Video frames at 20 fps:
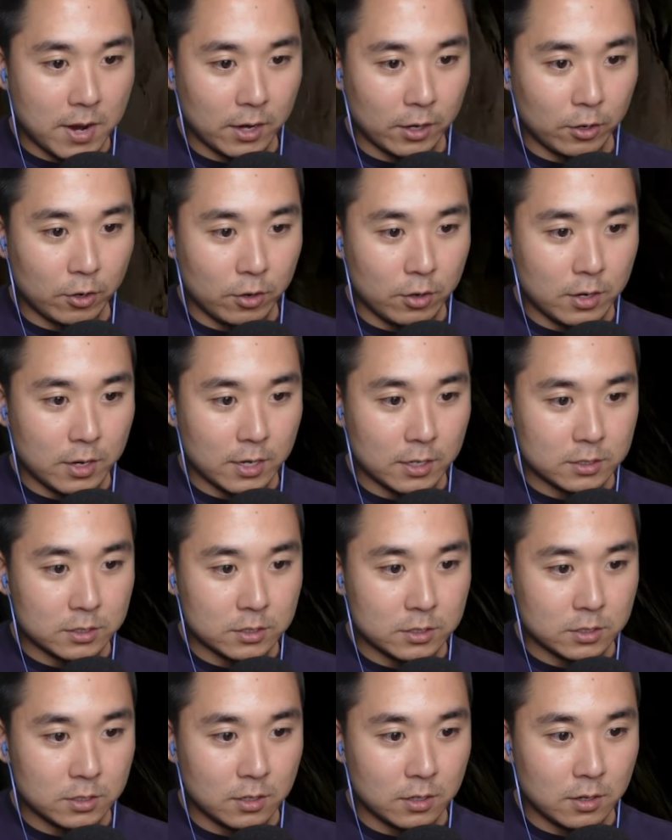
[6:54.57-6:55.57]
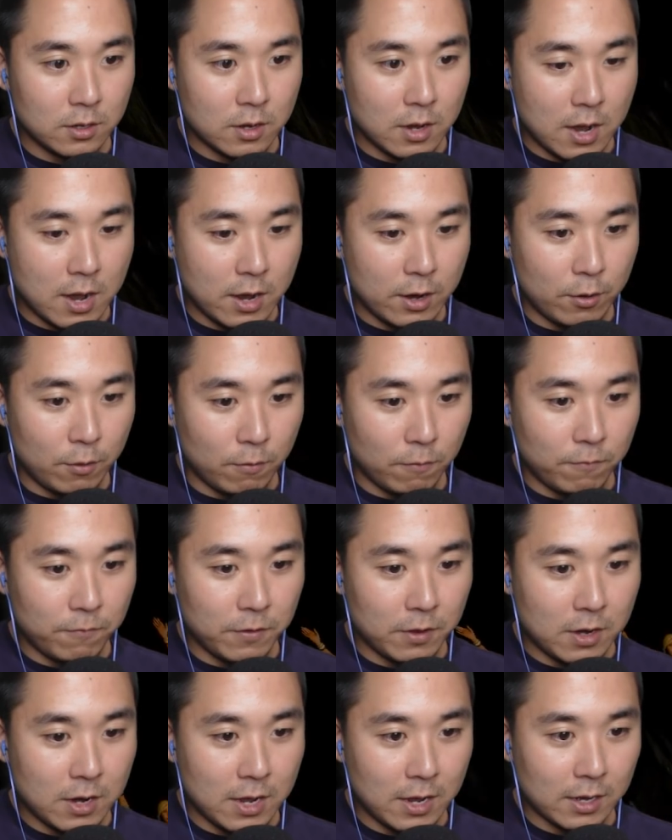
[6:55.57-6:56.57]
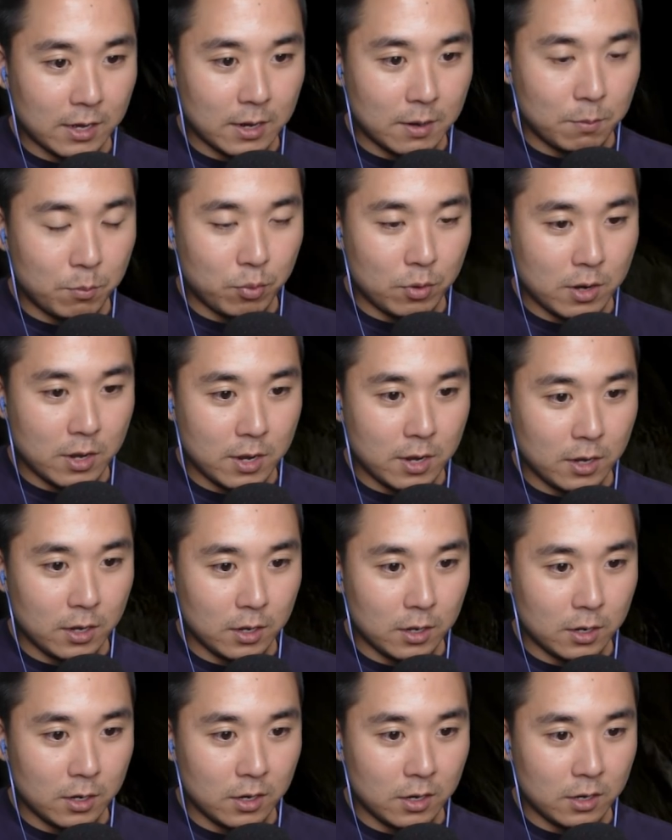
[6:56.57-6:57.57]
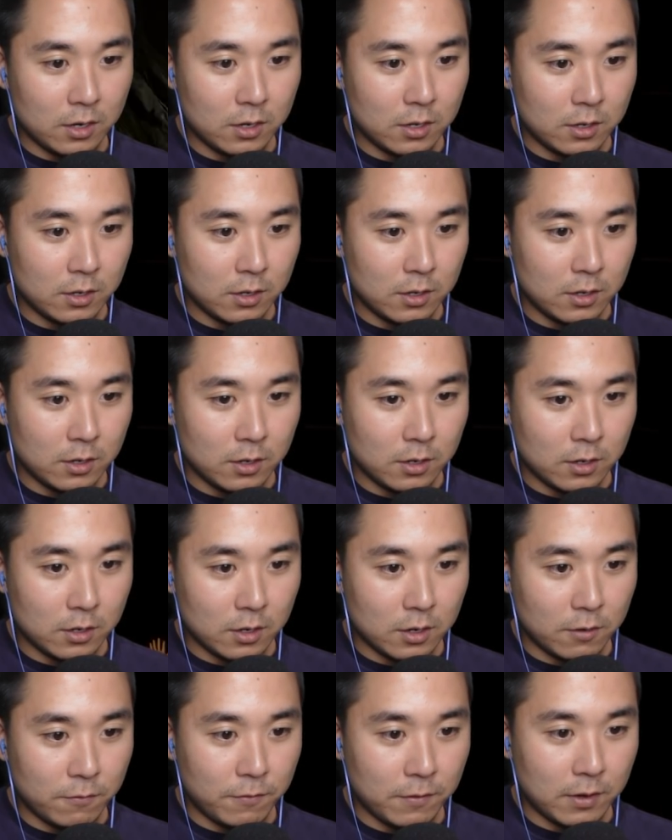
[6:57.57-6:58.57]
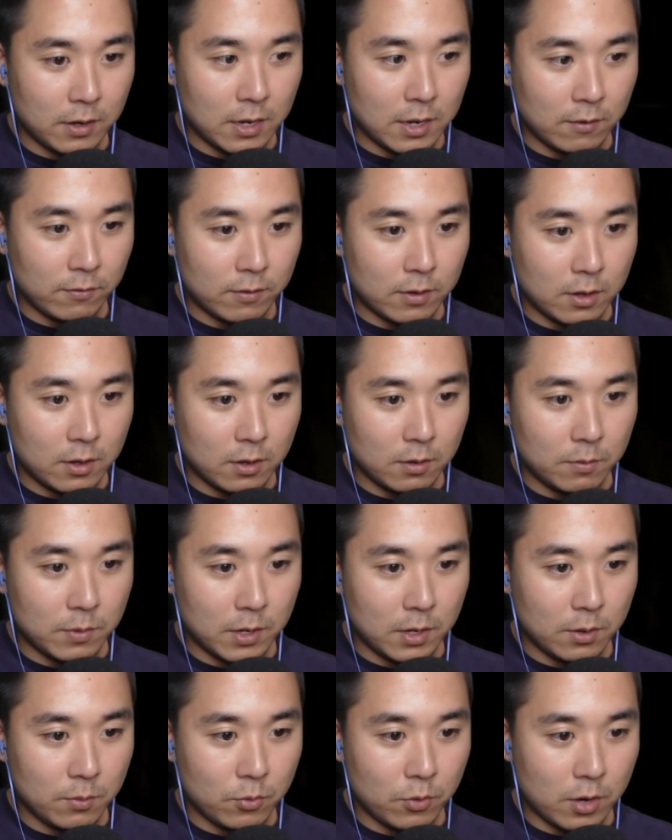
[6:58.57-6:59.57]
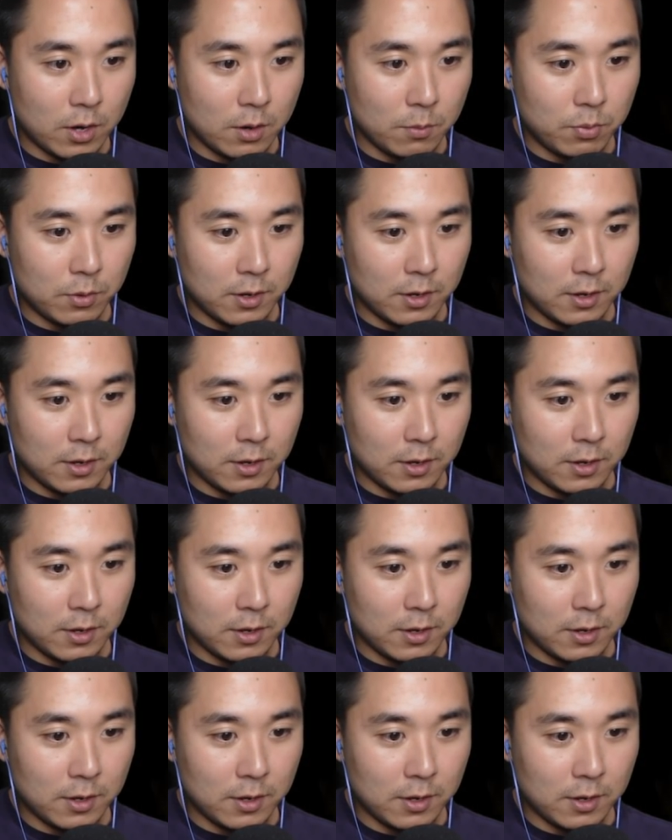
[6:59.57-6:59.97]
my goodness. I don't feel like I'm playing a FNAF game anymore. I